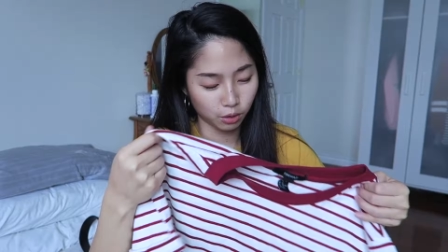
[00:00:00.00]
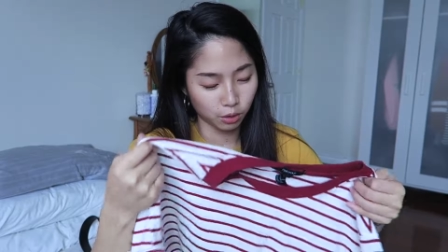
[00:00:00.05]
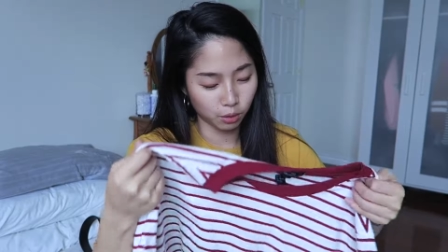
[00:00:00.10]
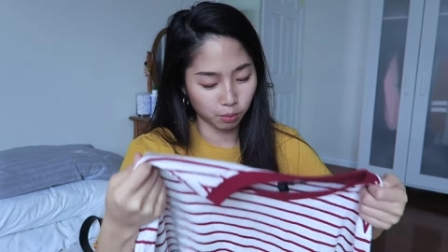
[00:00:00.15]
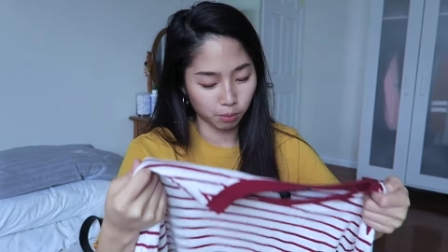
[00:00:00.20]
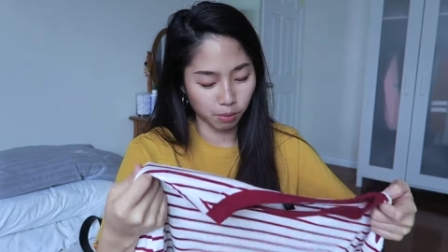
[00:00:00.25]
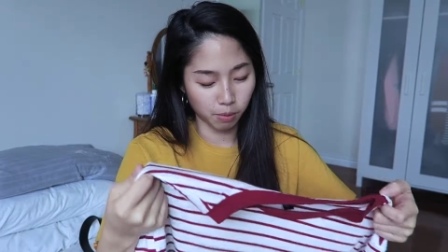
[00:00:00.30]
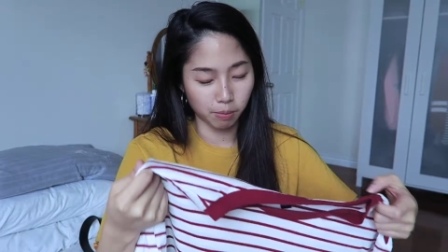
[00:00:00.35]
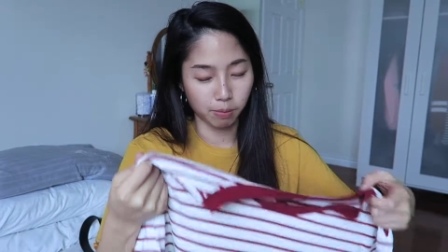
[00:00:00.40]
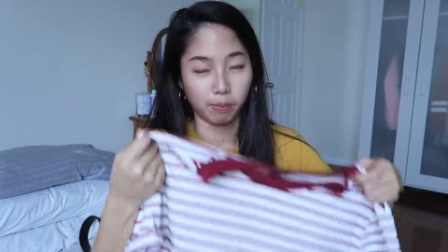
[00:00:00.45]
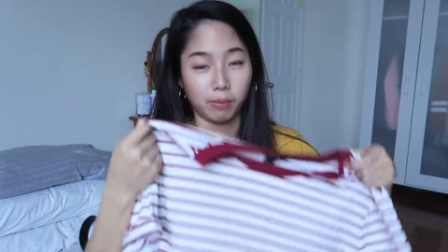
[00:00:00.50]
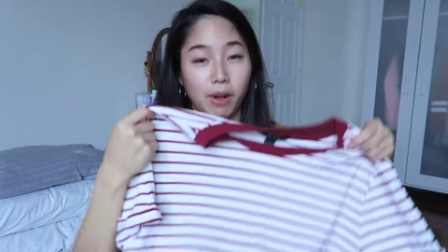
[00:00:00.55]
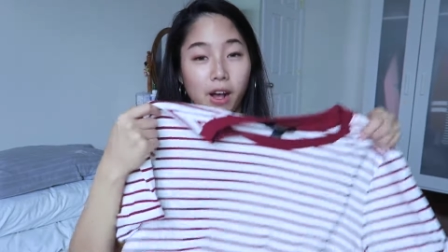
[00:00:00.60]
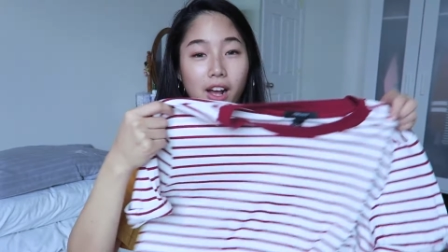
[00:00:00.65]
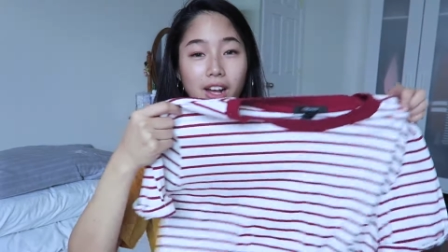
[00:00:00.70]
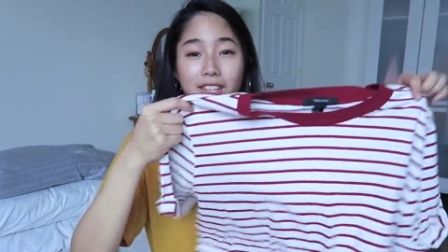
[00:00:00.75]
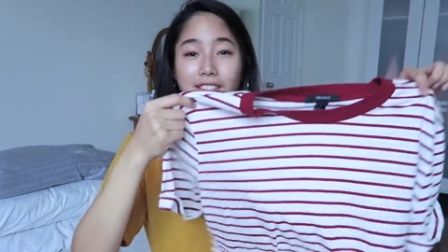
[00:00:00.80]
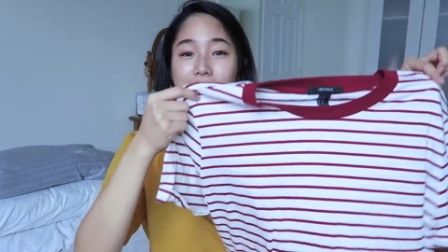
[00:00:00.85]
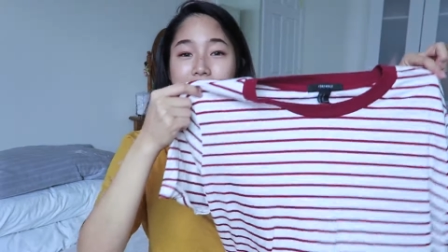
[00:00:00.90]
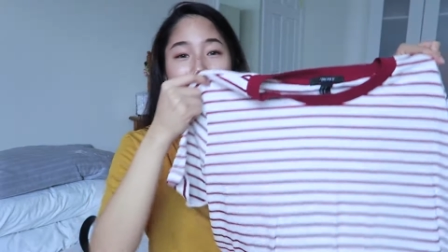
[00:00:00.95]
super
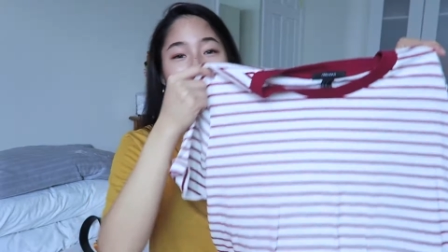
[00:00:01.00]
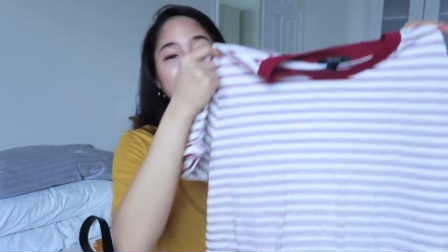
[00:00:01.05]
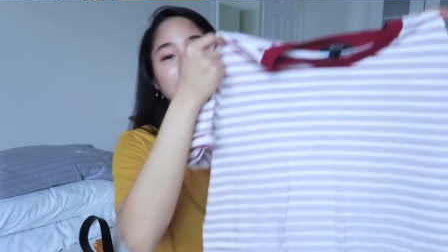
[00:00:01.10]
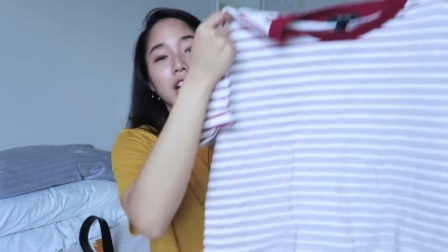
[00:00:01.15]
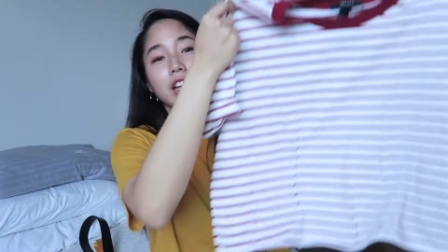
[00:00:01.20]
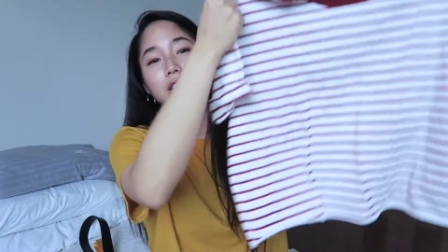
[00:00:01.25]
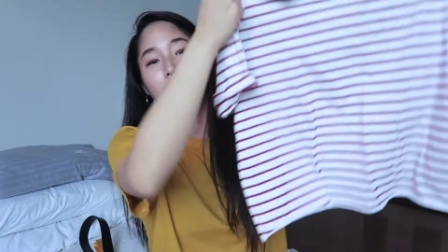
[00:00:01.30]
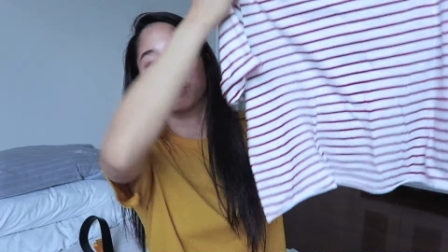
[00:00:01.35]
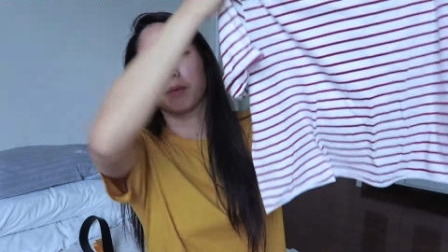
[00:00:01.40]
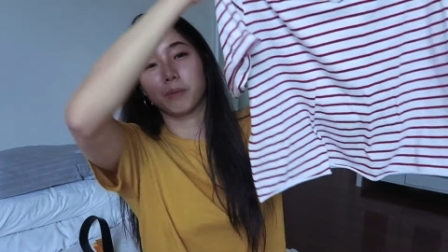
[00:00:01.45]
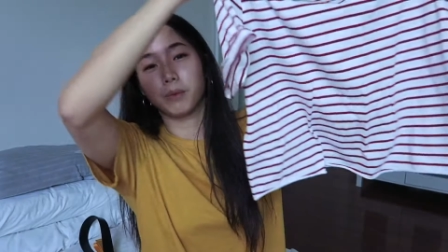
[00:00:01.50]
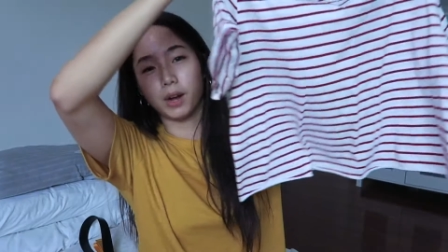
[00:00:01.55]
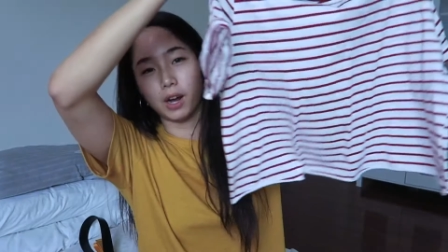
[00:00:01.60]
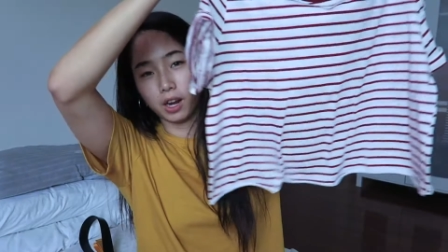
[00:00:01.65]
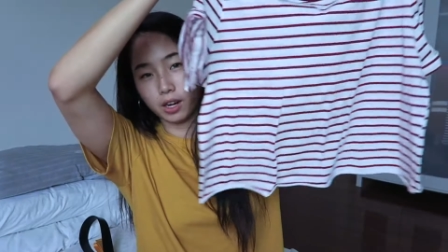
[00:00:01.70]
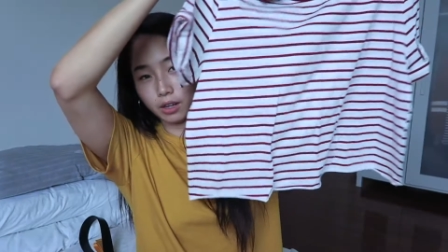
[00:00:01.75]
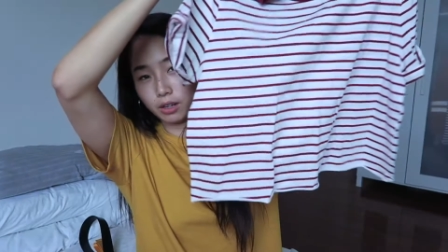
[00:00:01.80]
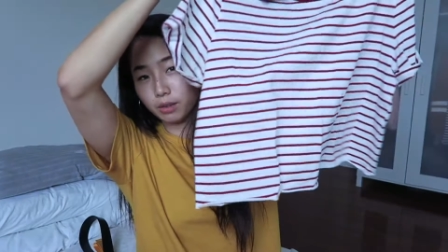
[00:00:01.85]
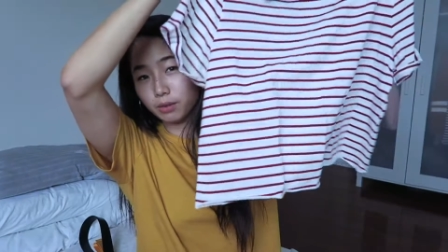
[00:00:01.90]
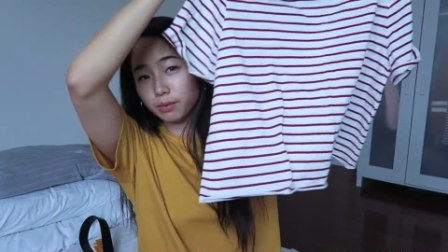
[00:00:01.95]
boxy on the
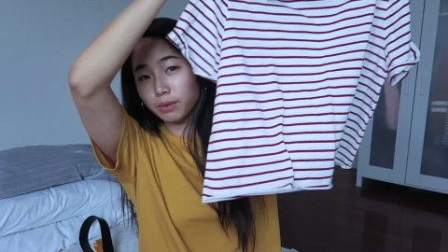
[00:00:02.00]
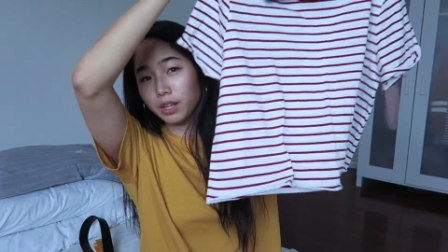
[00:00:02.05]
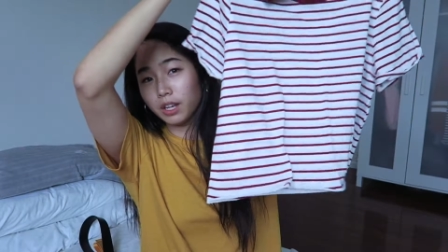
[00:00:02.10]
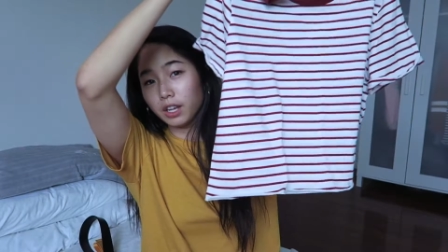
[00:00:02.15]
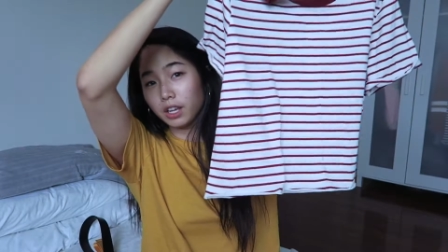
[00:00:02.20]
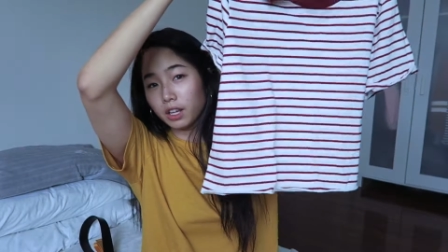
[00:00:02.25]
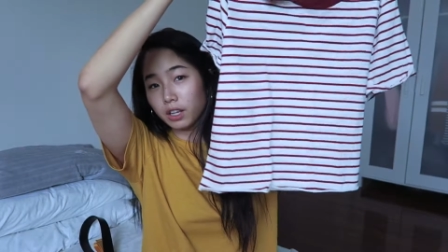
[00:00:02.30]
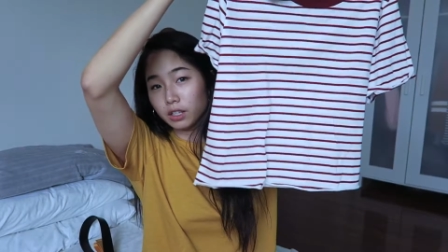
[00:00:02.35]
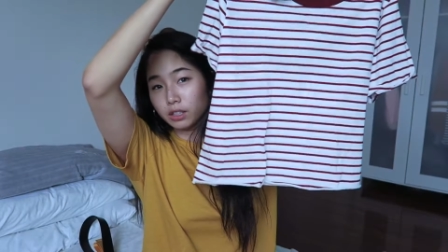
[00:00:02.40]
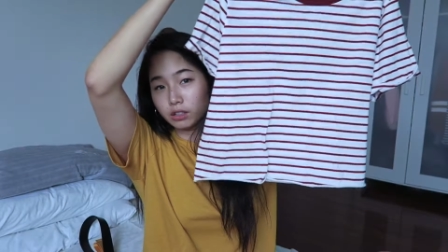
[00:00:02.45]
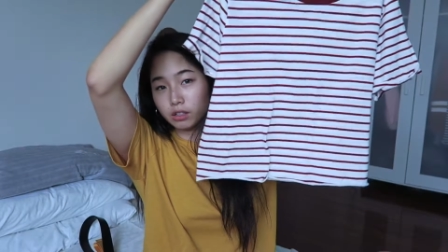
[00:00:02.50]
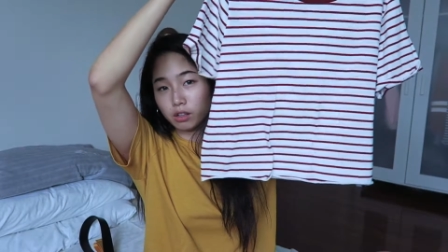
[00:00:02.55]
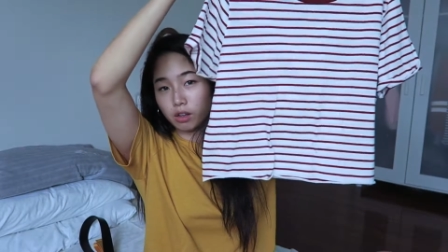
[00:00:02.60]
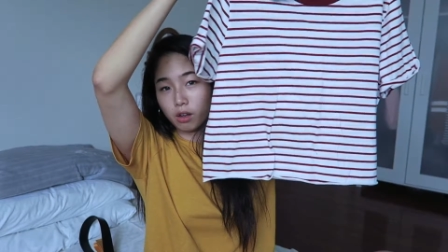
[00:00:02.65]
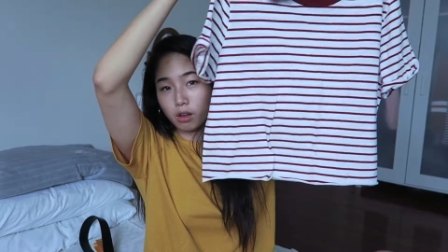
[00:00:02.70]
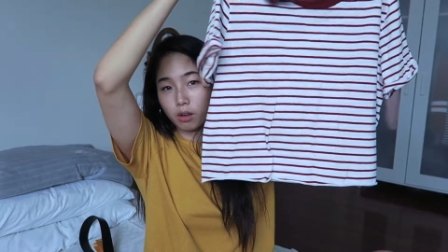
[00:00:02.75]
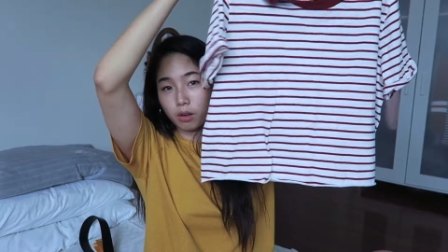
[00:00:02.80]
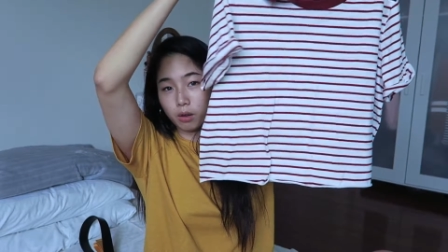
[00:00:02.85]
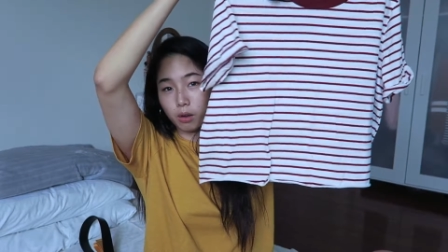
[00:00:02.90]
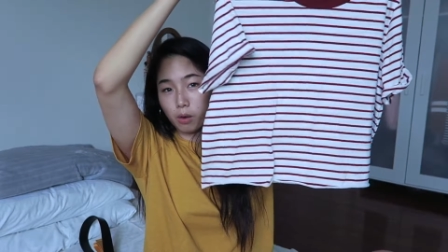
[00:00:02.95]
bottom.
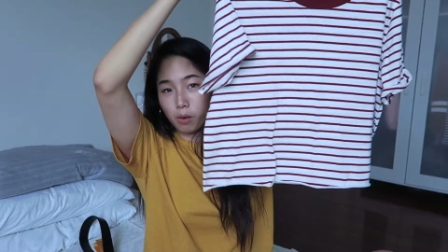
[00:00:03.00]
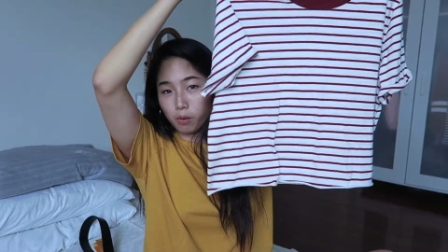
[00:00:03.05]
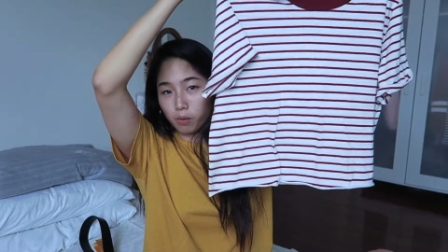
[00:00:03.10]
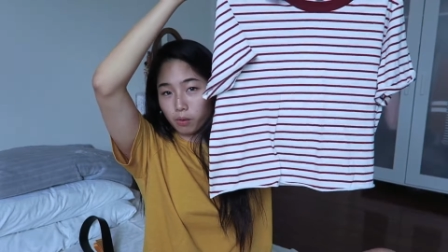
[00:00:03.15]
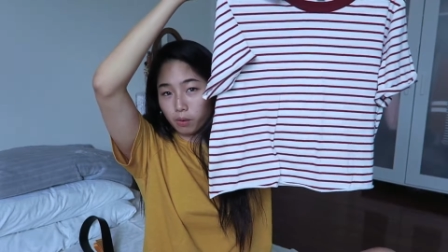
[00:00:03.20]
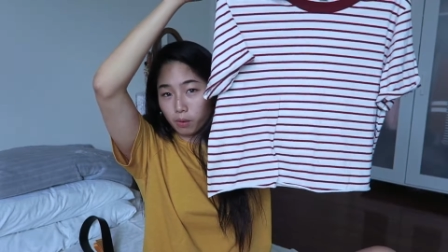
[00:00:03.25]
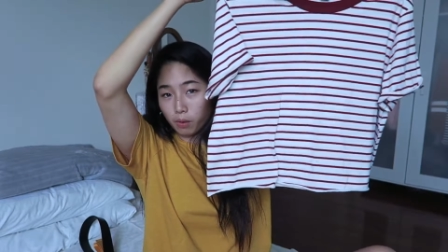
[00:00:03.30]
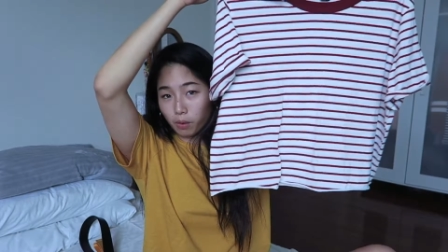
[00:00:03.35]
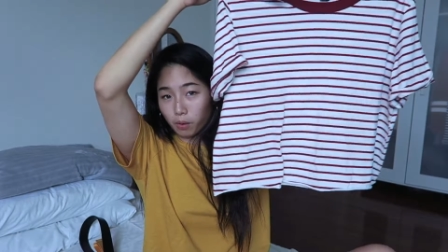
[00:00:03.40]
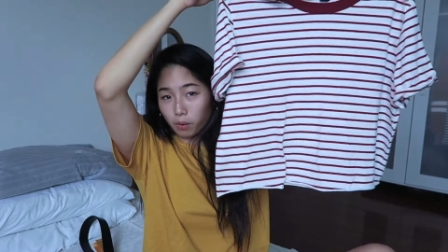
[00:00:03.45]
So